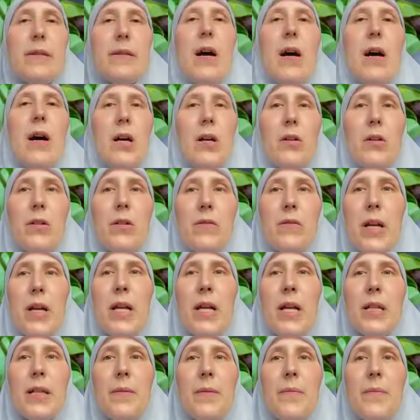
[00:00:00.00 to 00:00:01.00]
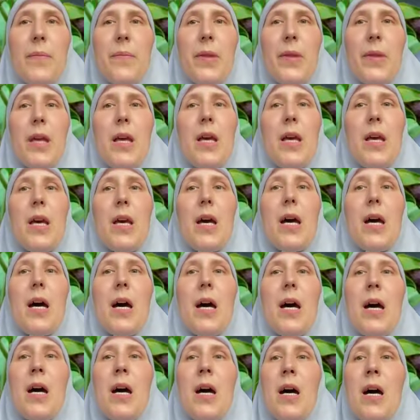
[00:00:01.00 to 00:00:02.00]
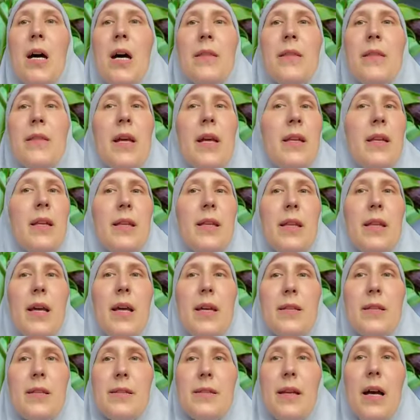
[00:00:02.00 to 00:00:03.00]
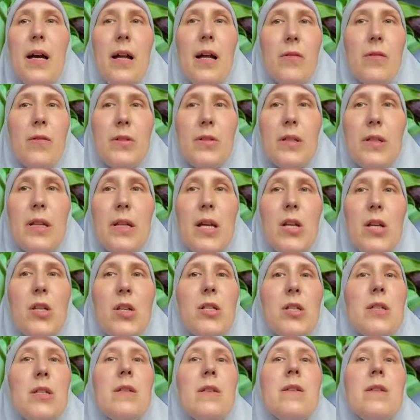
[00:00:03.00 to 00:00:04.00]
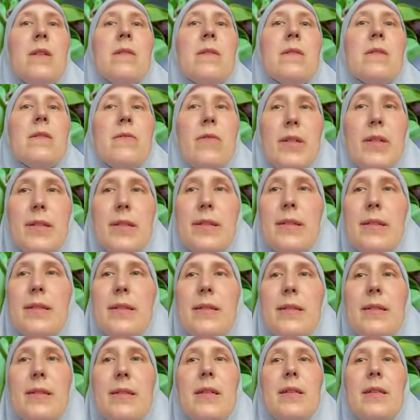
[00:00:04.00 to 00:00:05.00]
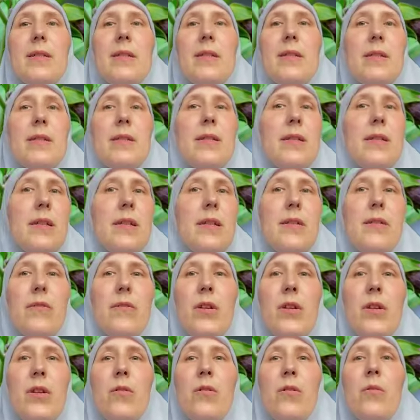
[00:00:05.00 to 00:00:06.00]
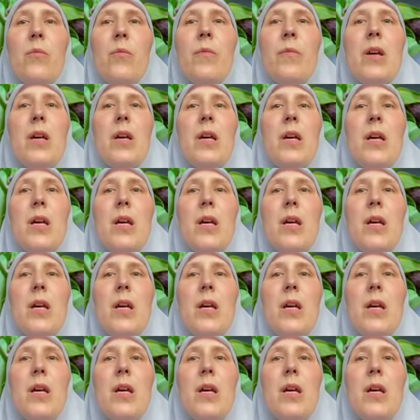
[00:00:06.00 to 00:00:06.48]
the heart rate. Then it has hallucinations, restlessness, delirium,